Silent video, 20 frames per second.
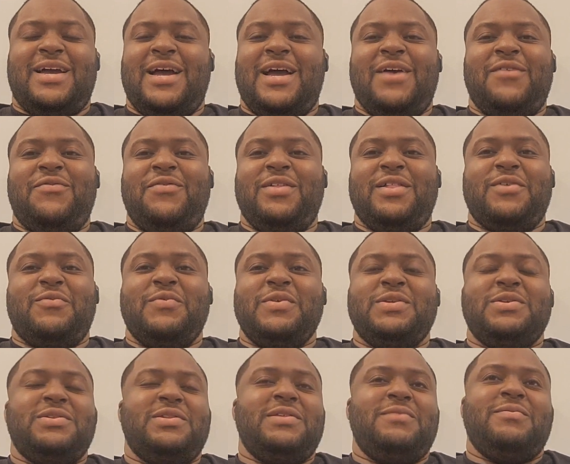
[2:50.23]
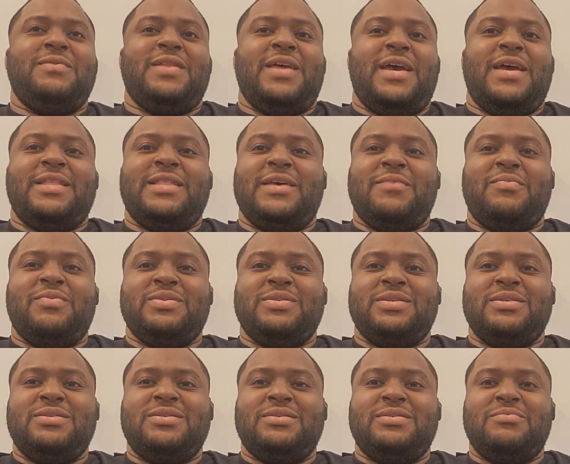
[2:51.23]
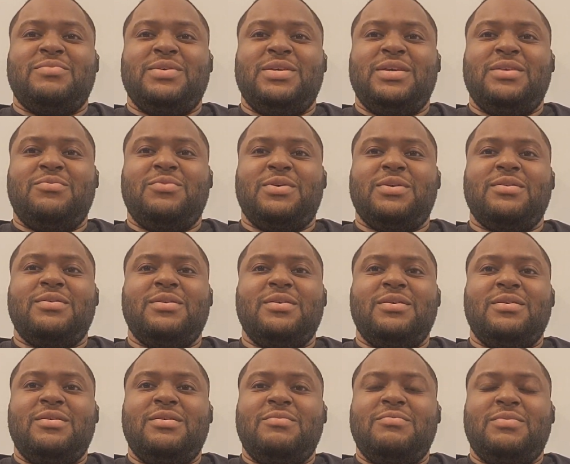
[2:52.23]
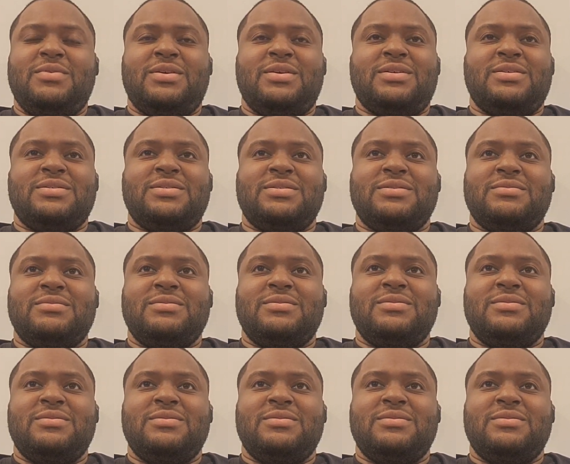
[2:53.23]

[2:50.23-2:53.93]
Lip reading: I feel like we shouldn't even have that position to begin with, because